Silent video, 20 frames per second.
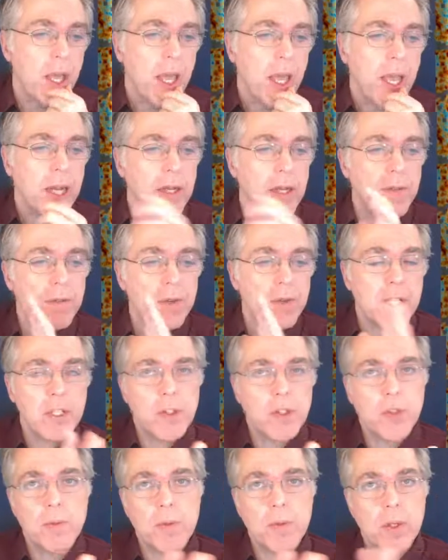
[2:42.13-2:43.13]
And if we
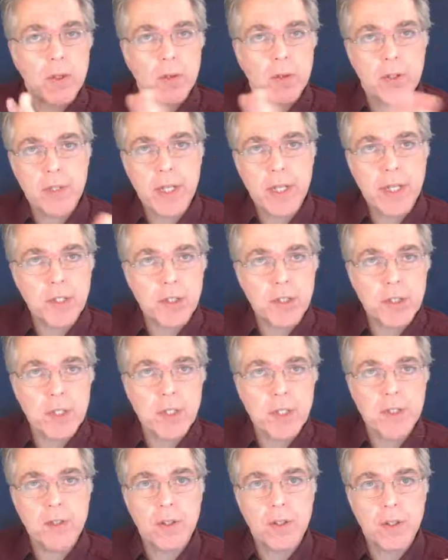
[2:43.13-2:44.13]
assume the cross section
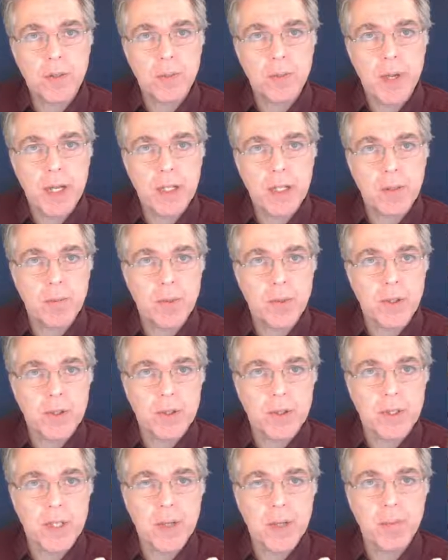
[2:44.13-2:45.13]
does not depend upon the
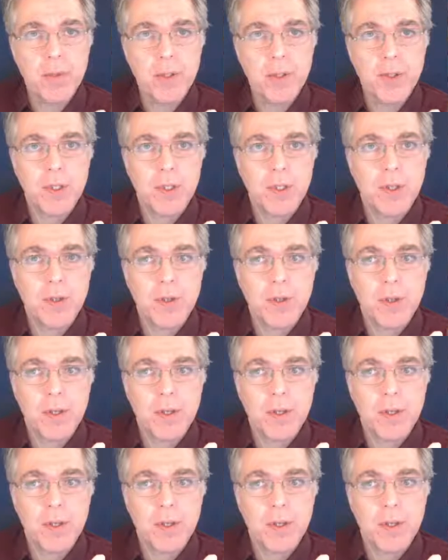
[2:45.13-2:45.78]
temperature,